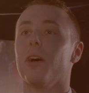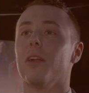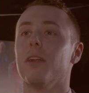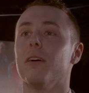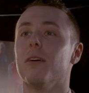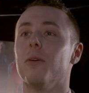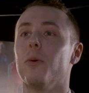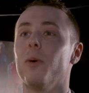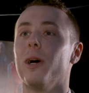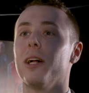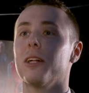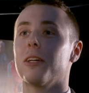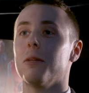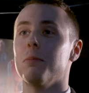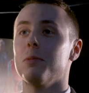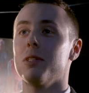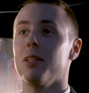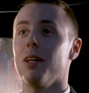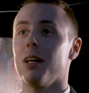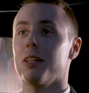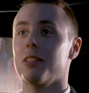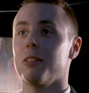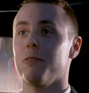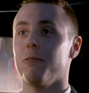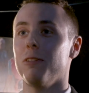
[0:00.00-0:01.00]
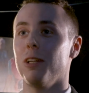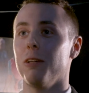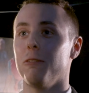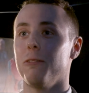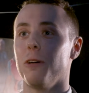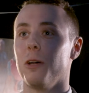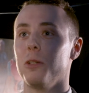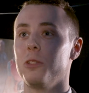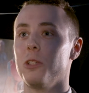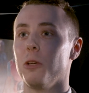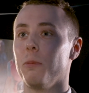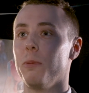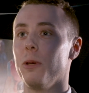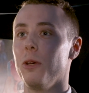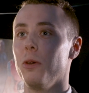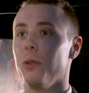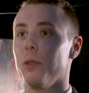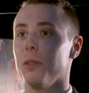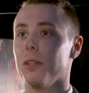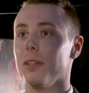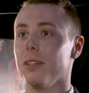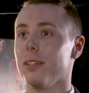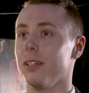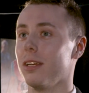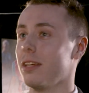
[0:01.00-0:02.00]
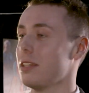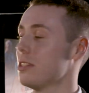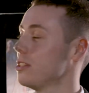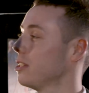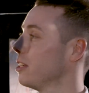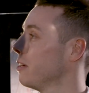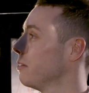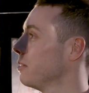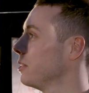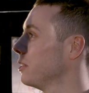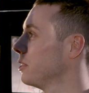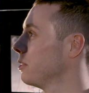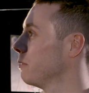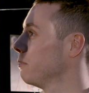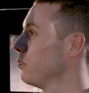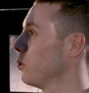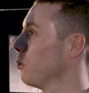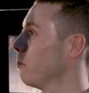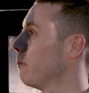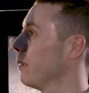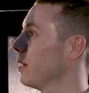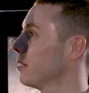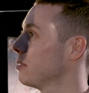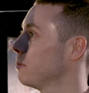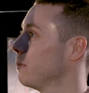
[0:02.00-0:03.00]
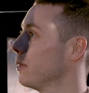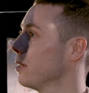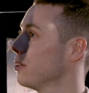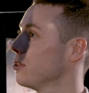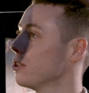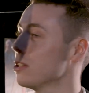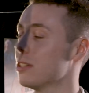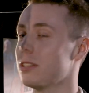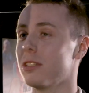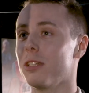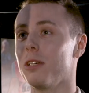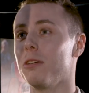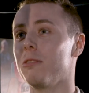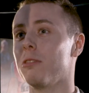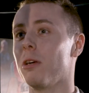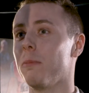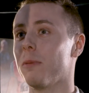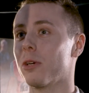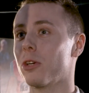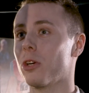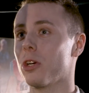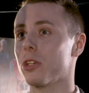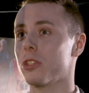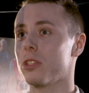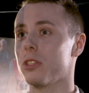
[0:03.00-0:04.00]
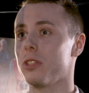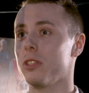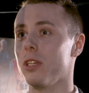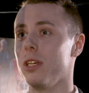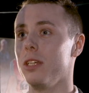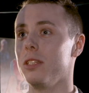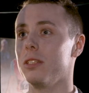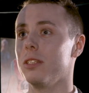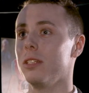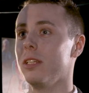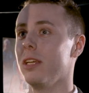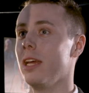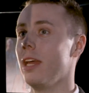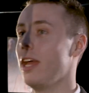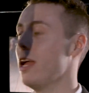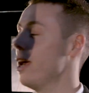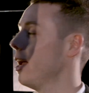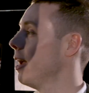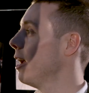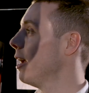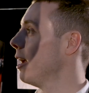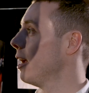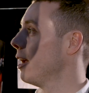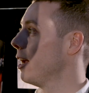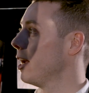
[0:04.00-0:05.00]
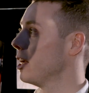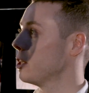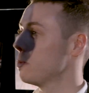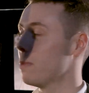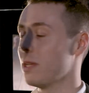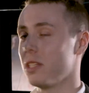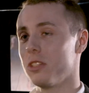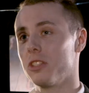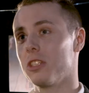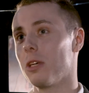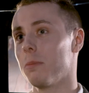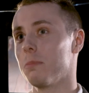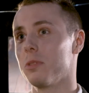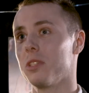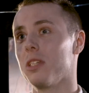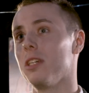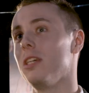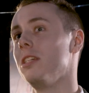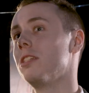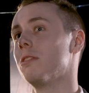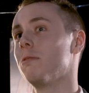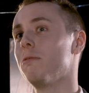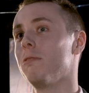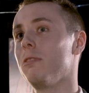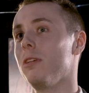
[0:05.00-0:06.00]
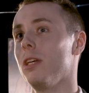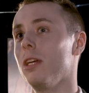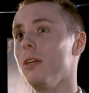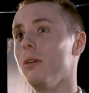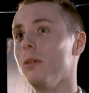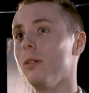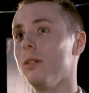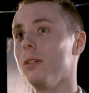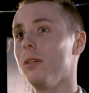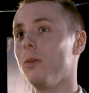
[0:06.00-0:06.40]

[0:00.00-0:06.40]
Connor, welcome to the Aston Villa photo booth, okay. A series of your best pictures from across the season. It's been some season for you.